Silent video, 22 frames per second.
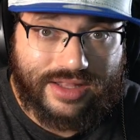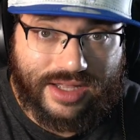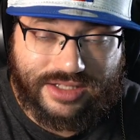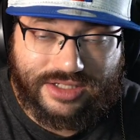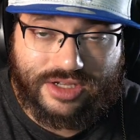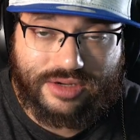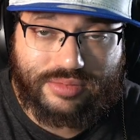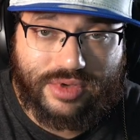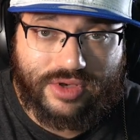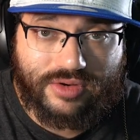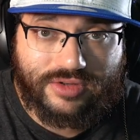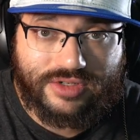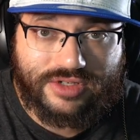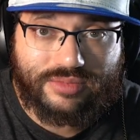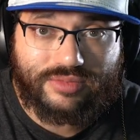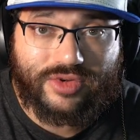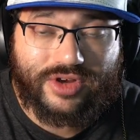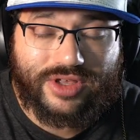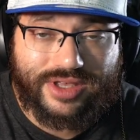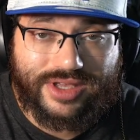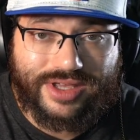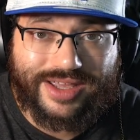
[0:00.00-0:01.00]
That's going to be
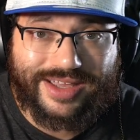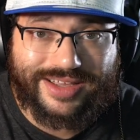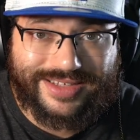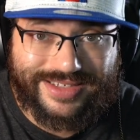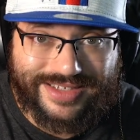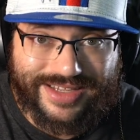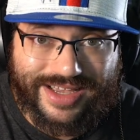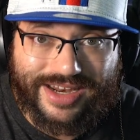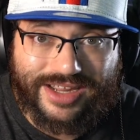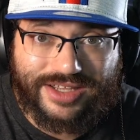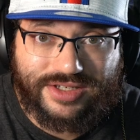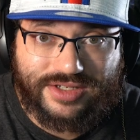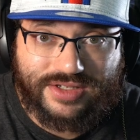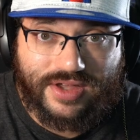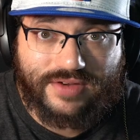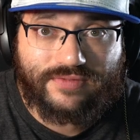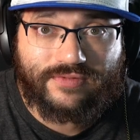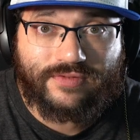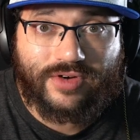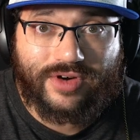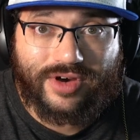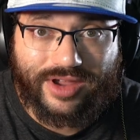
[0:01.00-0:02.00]
some really exciting
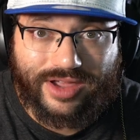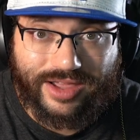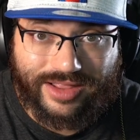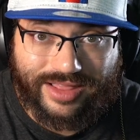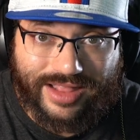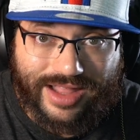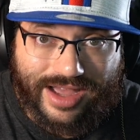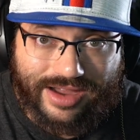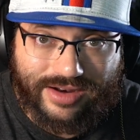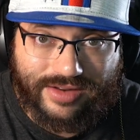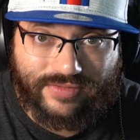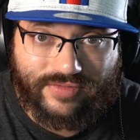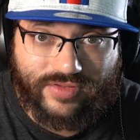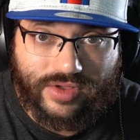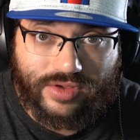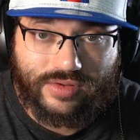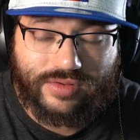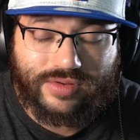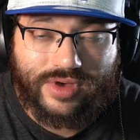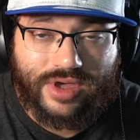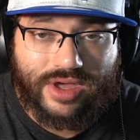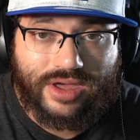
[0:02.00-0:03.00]
stuff for a lot of
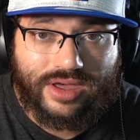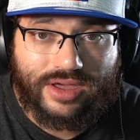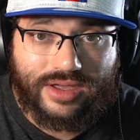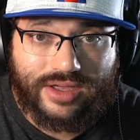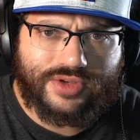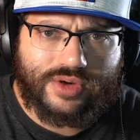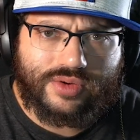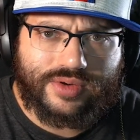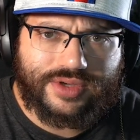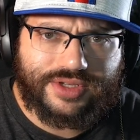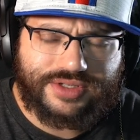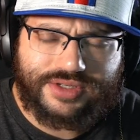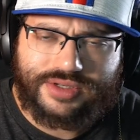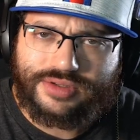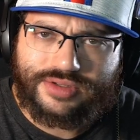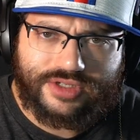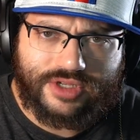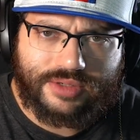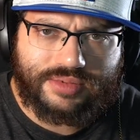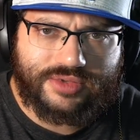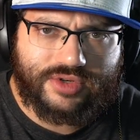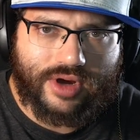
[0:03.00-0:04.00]
you. And as
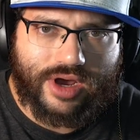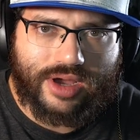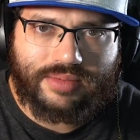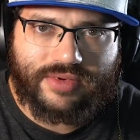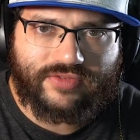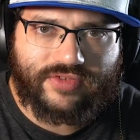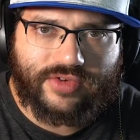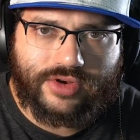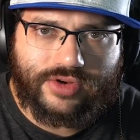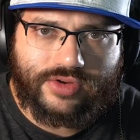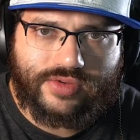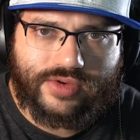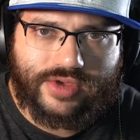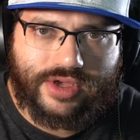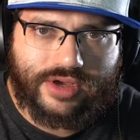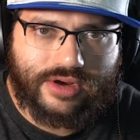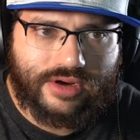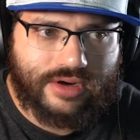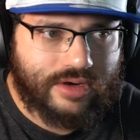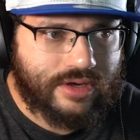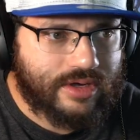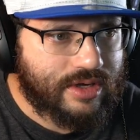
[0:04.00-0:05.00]
always, subscribe if you're new
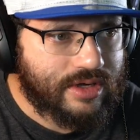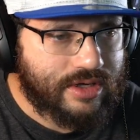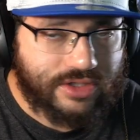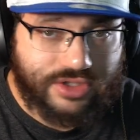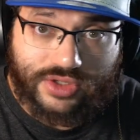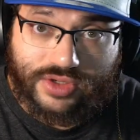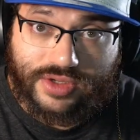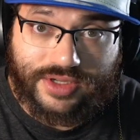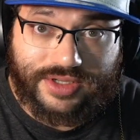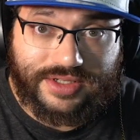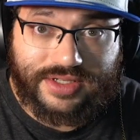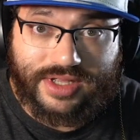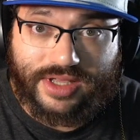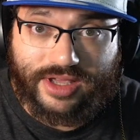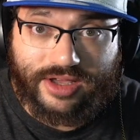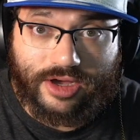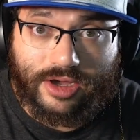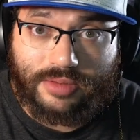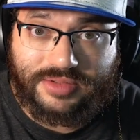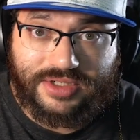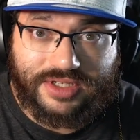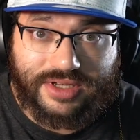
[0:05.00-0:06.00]
here so you can
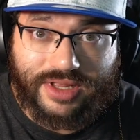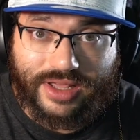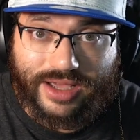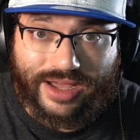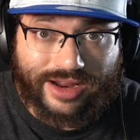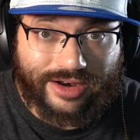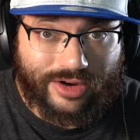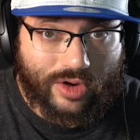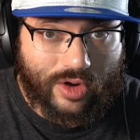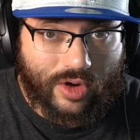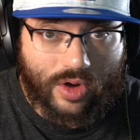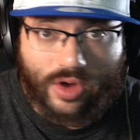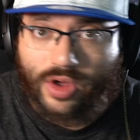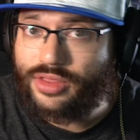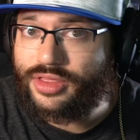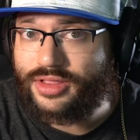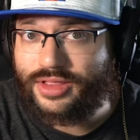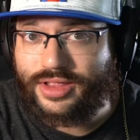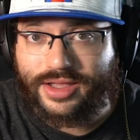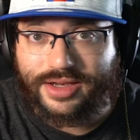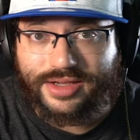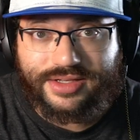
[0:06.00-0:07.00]
stay up to date on
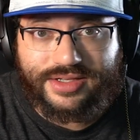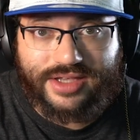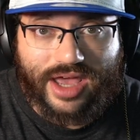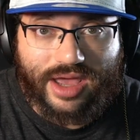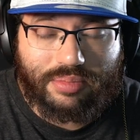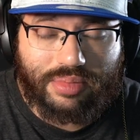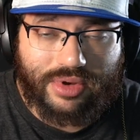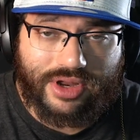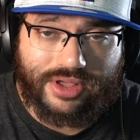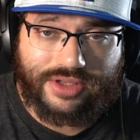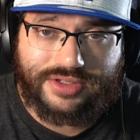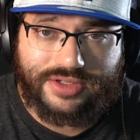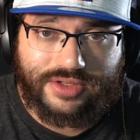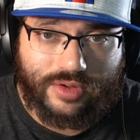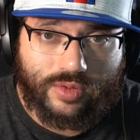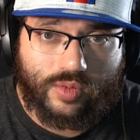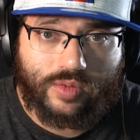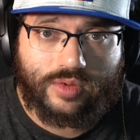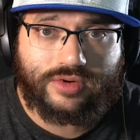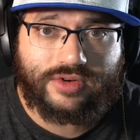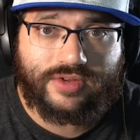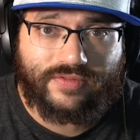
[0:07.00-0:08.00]
all the latest happenings
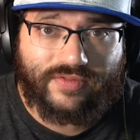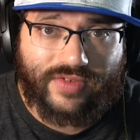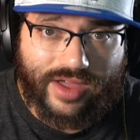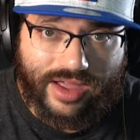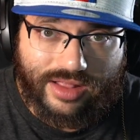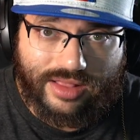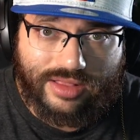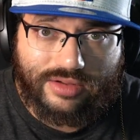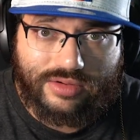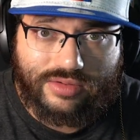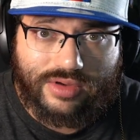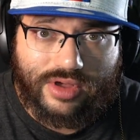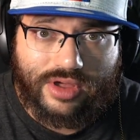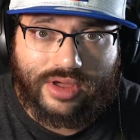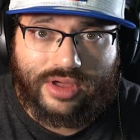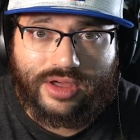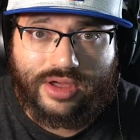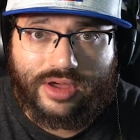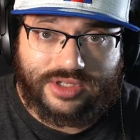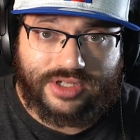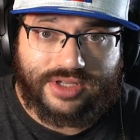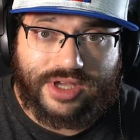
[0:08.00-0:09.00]
in the world of Halo.
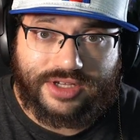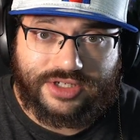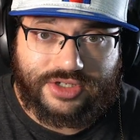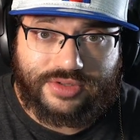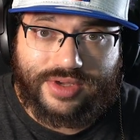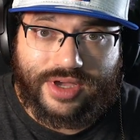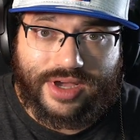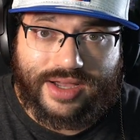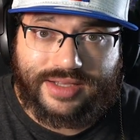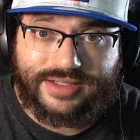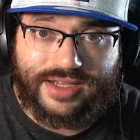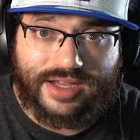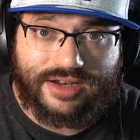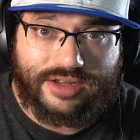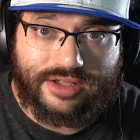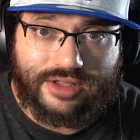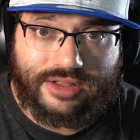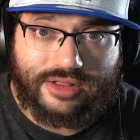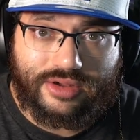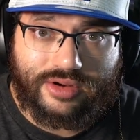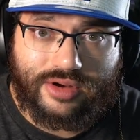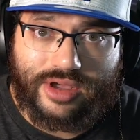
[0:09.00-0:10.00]
Hope to catch you guys
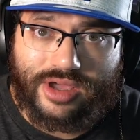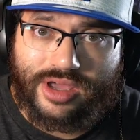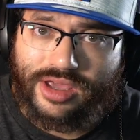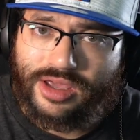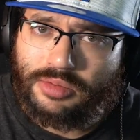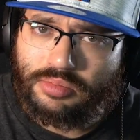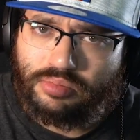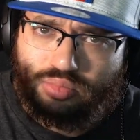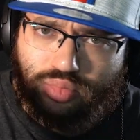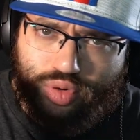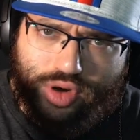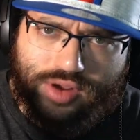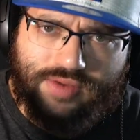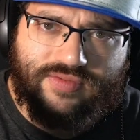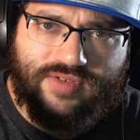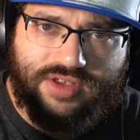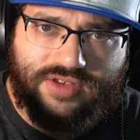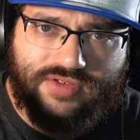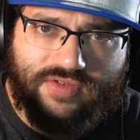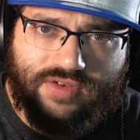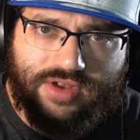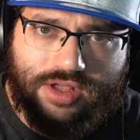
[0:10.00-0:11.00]
on either a
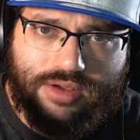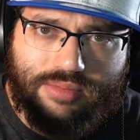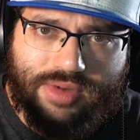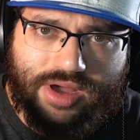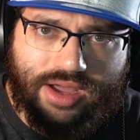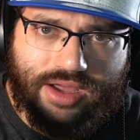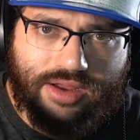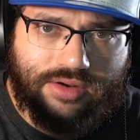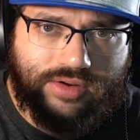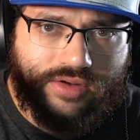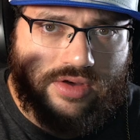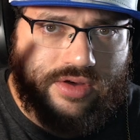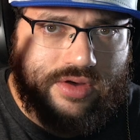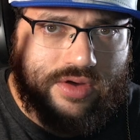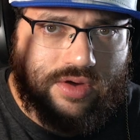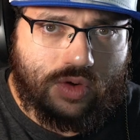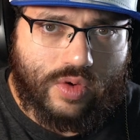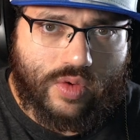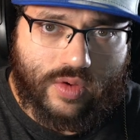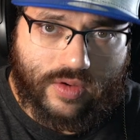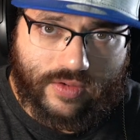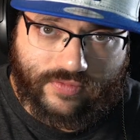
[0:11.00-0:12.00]
previous video of mine
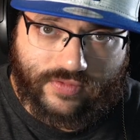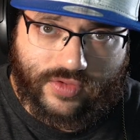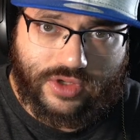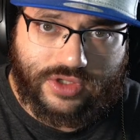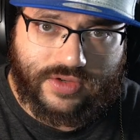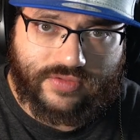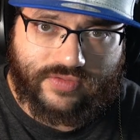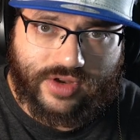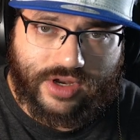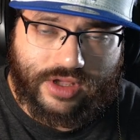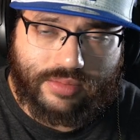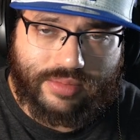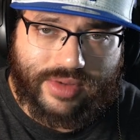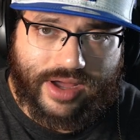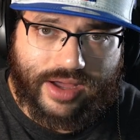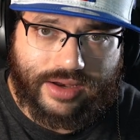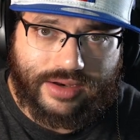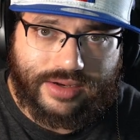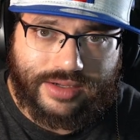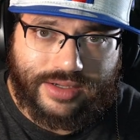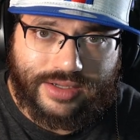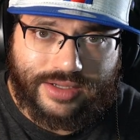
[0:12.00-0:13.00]
or a future video of
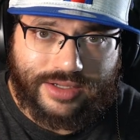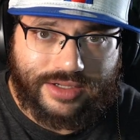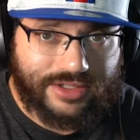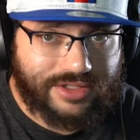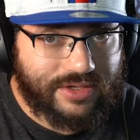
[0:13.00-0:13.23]
mine.